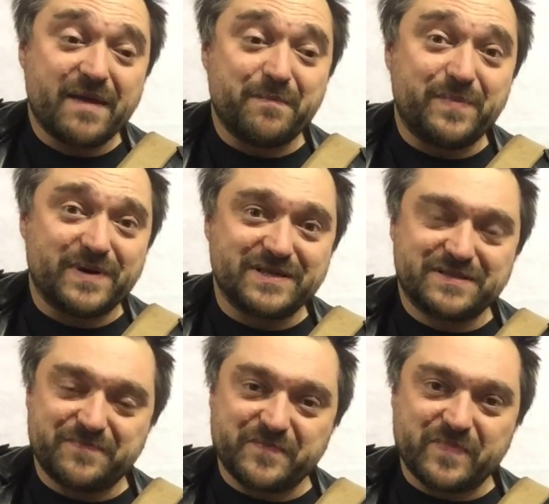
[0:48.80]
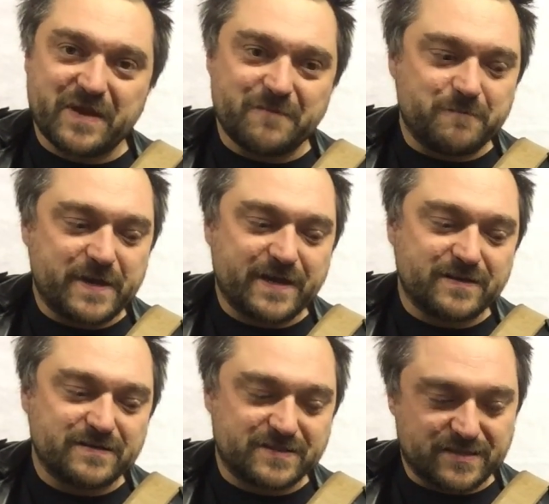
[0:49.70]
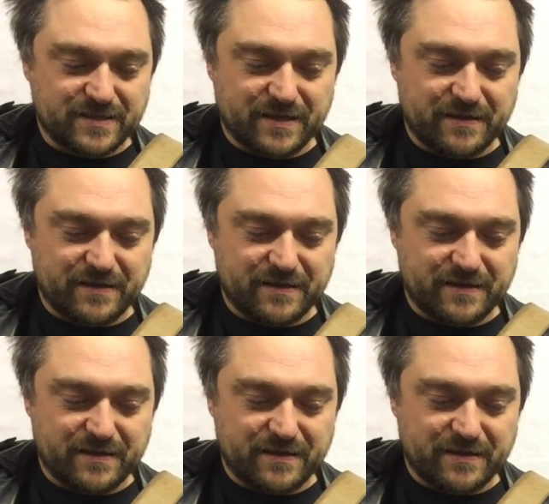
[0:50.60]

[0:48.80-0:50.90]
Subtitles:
But because